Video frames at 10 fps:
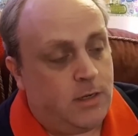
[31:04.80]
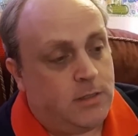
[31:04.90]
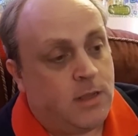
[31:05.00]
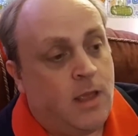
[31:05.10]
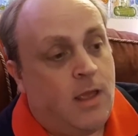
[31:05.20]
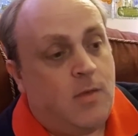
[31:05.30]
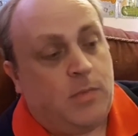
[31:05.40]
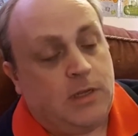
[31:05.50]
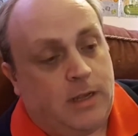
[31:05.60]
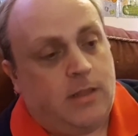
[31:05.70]
years.
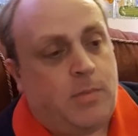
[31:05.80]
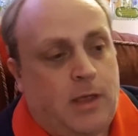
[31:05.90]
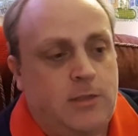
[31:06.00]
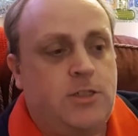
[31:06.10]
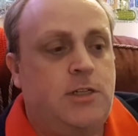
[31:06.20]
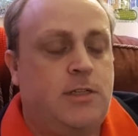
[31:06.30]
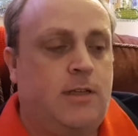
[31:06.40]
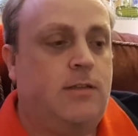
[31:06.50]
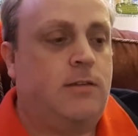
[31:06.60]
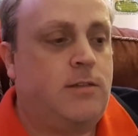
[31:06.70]
But in the past she
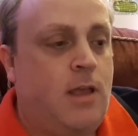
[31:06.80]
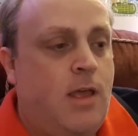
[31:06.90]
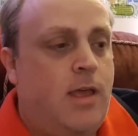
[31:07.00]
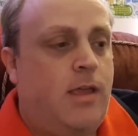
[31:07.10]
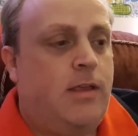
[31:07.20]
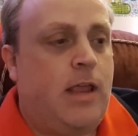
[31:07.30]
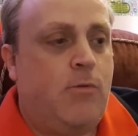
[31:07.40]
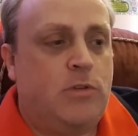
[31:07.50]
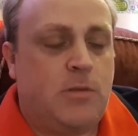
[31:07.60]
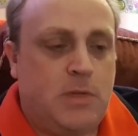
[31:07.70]
said that
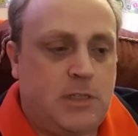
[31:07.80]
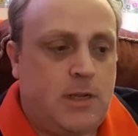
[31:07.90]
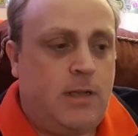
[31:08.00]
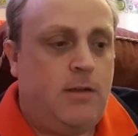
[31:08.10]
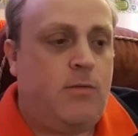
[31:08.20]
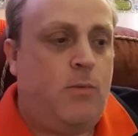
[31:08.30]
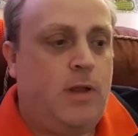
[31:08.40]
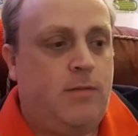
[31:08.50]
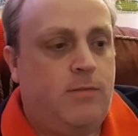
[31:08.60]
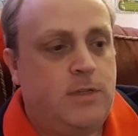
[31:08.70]
it was a mistake
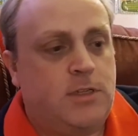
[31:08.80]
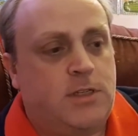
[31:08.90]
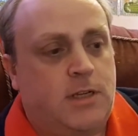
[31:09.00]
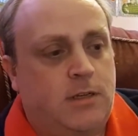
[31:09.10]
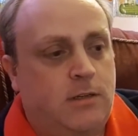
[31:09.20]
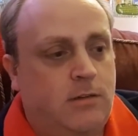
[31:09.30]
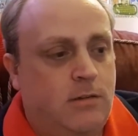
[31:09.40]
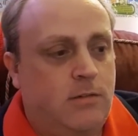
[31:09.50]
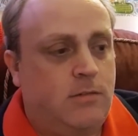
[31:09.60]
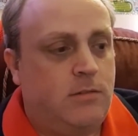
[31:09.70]
when visiting
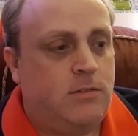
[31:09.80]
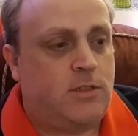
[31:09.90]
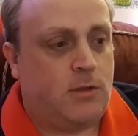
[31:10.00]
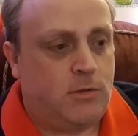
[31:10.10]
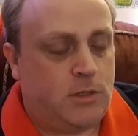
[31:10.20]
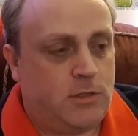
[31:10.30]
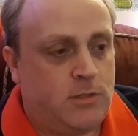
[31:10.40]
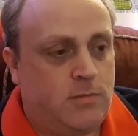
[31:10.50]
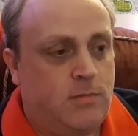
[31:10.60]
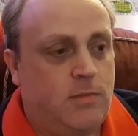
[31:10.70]

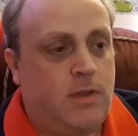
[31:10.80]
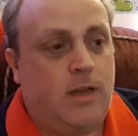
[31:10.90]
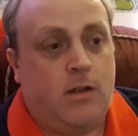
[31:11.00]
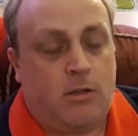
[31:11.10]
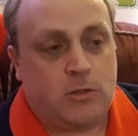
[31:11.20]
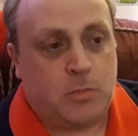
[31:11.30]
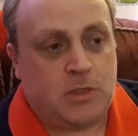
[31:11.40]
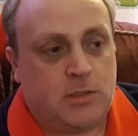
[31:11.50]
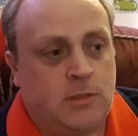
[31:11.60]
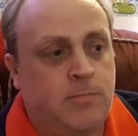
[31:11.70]
soldiers in
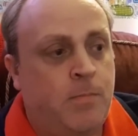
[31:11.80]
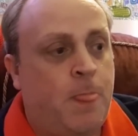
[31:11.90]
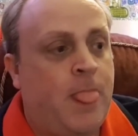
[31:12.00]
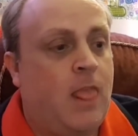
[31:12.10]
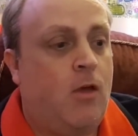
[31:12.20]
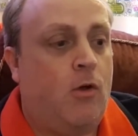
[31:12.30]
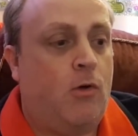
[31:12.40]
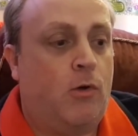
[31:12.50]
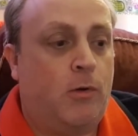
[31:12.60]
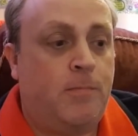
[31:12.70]
hospital
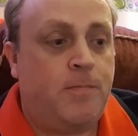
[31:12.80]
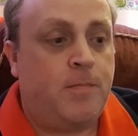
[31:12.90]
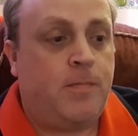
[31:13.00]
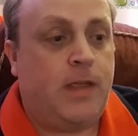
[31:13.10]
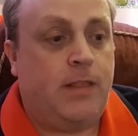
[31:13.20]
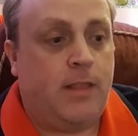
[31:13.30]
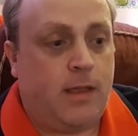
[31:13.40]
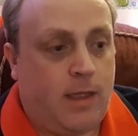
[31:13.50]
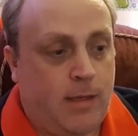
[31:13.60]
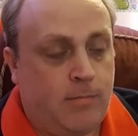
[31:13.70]
or in
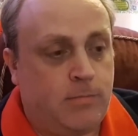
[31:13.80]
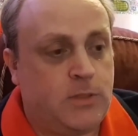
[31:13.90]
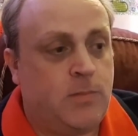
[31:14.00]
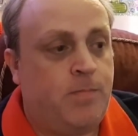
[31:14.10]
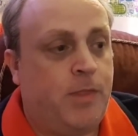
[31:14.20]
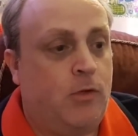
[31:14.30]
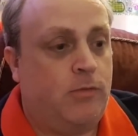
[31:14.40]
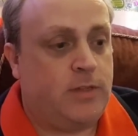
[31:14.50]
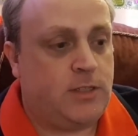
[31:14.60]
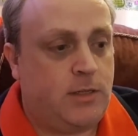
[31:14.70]
their camps
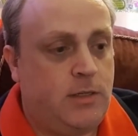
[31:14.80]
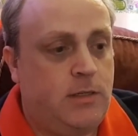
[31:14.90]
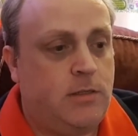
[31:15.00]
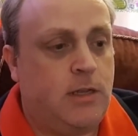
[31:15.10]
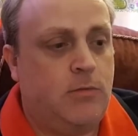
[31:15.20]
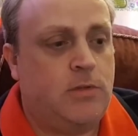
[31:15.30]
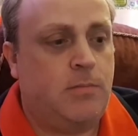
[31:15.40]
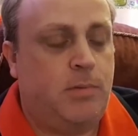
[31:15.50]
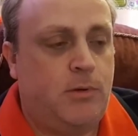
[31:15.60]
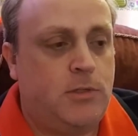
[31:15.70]
overseas. It was
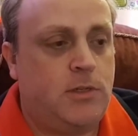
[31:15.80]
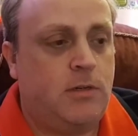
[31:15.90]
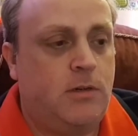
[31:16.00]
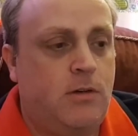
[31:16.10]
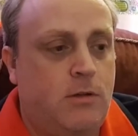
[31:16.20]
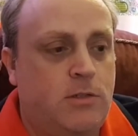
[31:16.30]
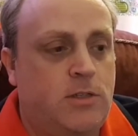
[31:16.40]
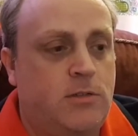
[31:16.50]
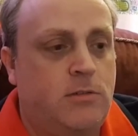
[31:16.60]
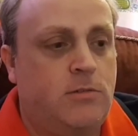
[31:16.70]
important not
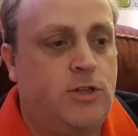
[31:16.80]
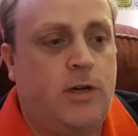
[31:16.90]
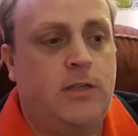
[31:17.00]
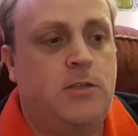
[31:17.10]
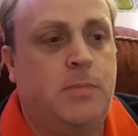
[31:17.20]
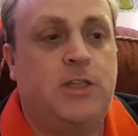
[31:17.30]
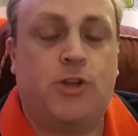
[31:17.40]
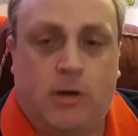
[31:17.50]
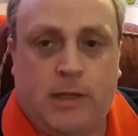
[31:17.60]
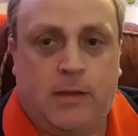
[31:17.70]
to try to be
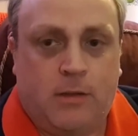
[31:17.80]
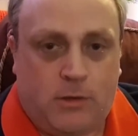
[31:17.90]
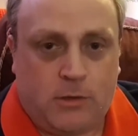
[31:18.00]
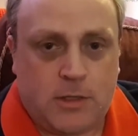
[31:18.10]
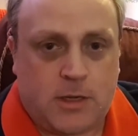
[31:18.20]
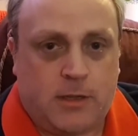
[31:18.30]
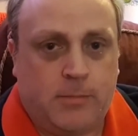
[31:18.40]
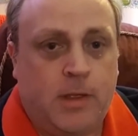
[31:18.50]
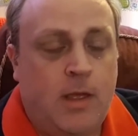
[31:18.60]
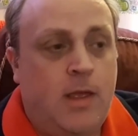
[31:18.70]
jolly all the
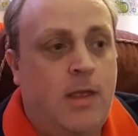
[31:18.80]
time,